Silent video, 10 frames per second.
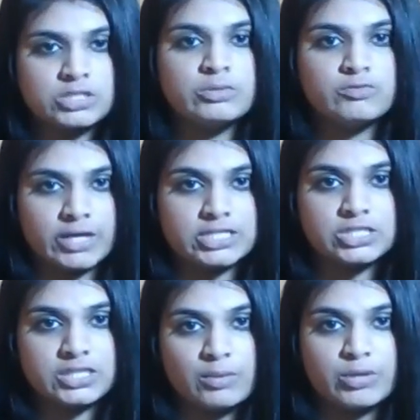to be
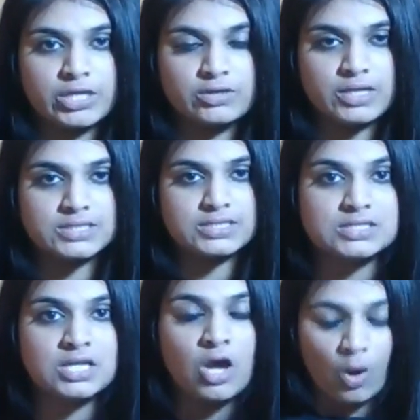racially ambiguous.
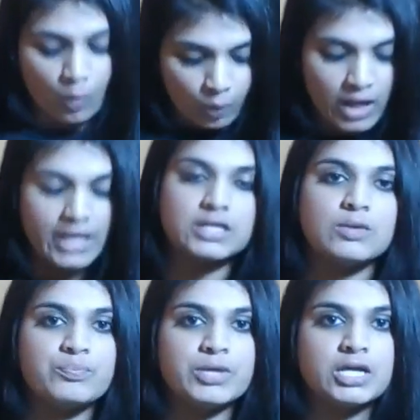One,
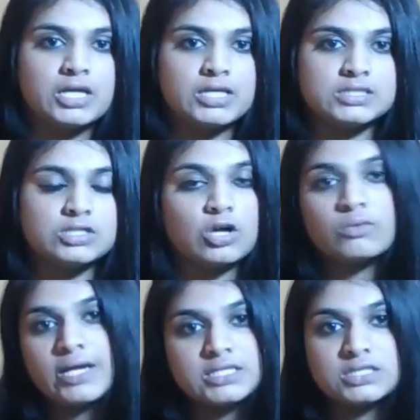because her
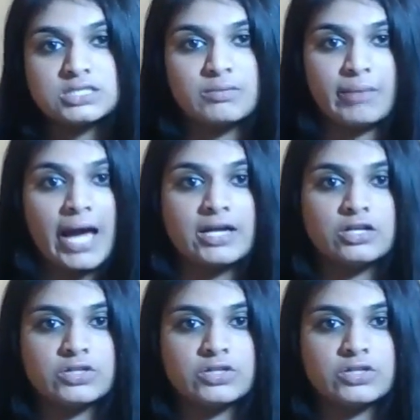race doesn't matter.